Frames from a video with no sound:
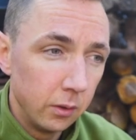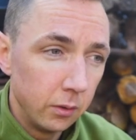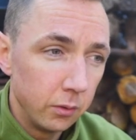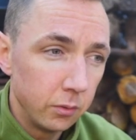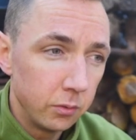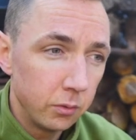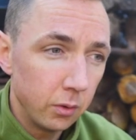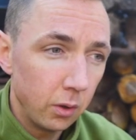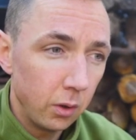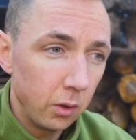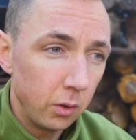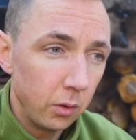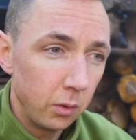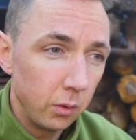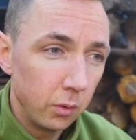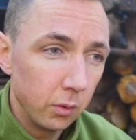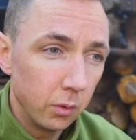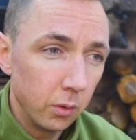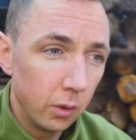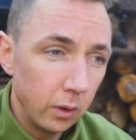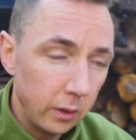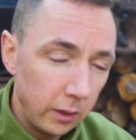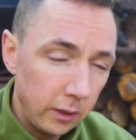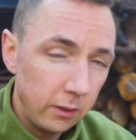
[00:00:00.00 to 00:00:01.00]
So
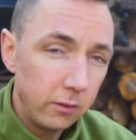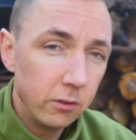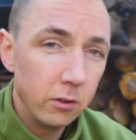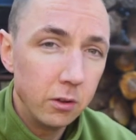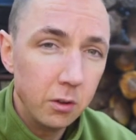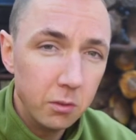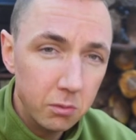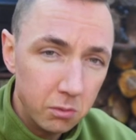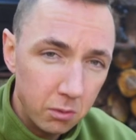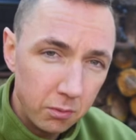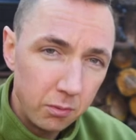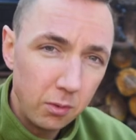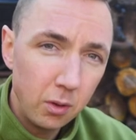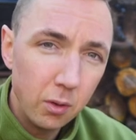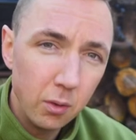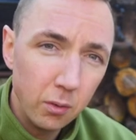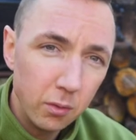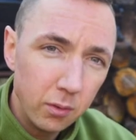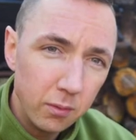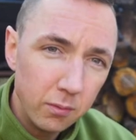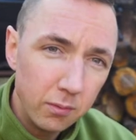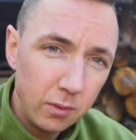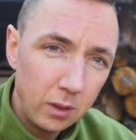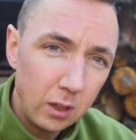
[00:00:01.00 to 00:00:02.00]
I need to do a review
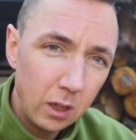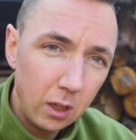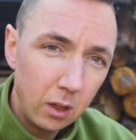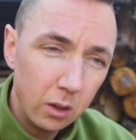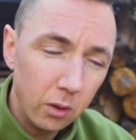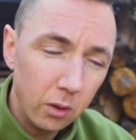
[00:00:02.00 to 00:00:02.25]
on the video